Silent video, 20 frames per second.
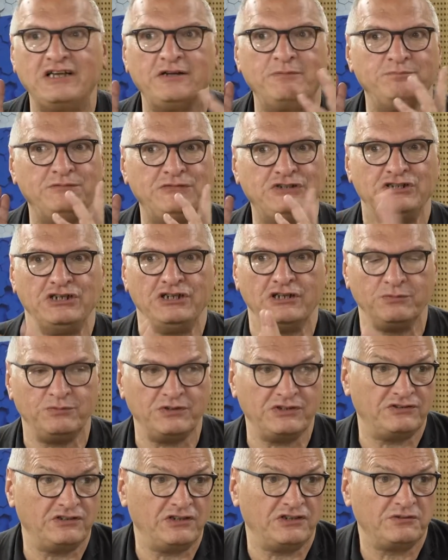them deal
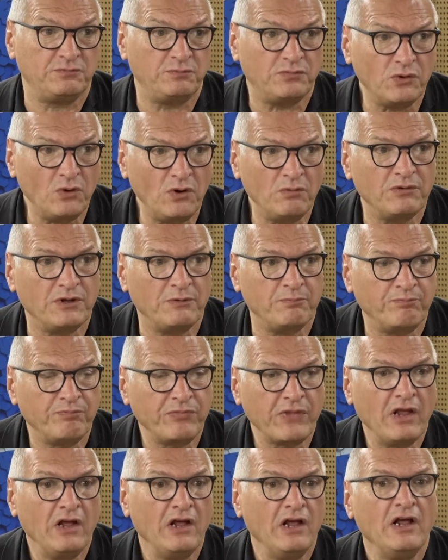with this problem,
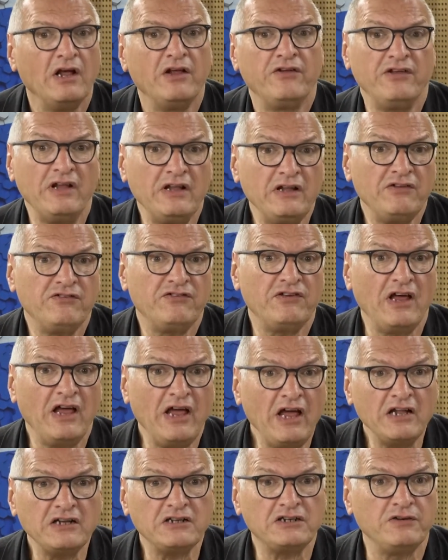then at the
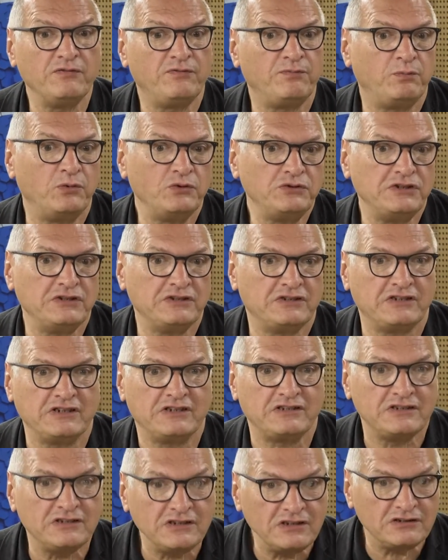end, if Putin
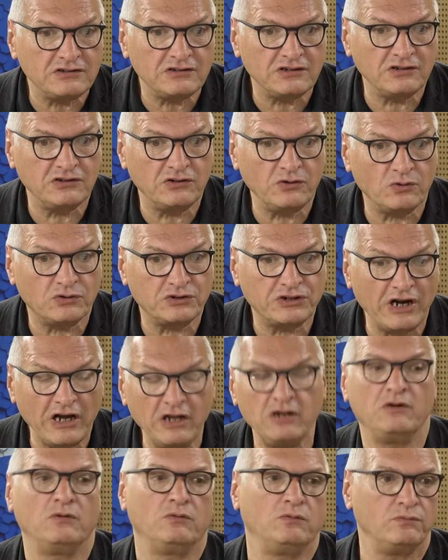succeeds in
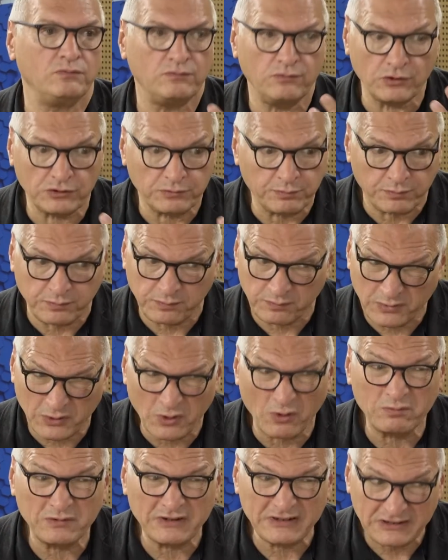Ukraine, what
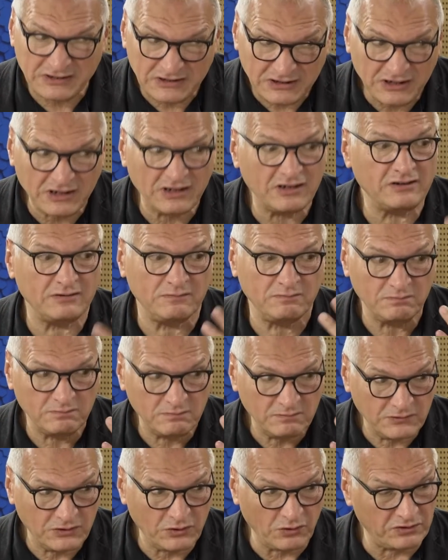probably still
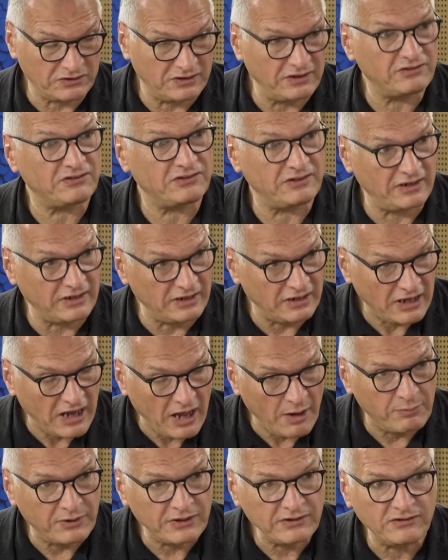not necessarily
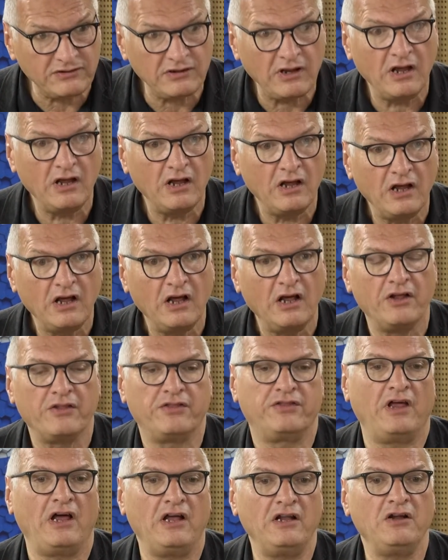happens,
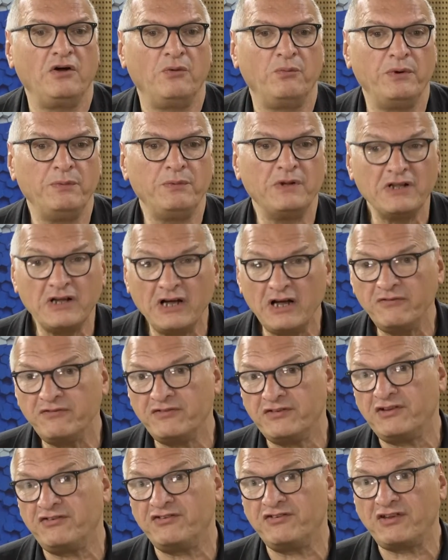then we will have
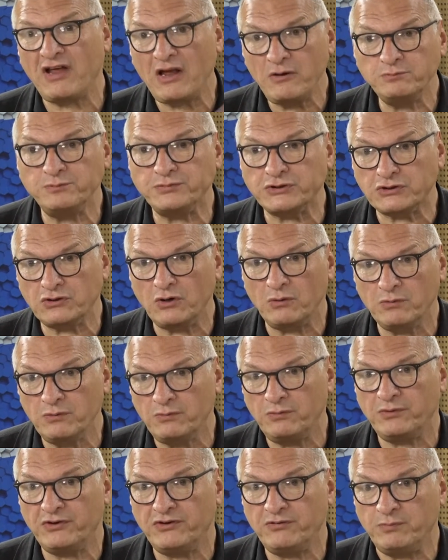the same
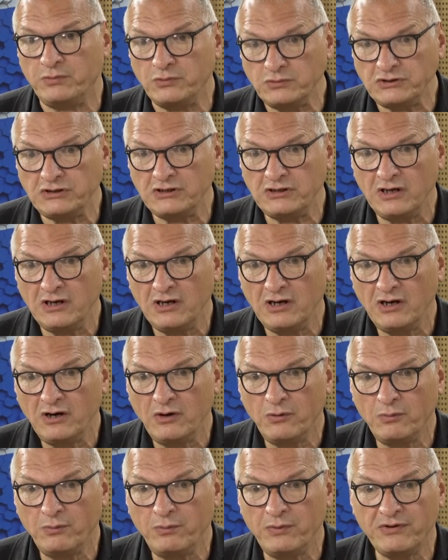problem with Putin
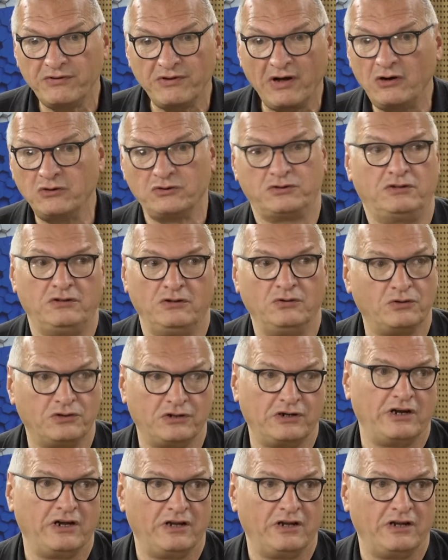without Ukraine.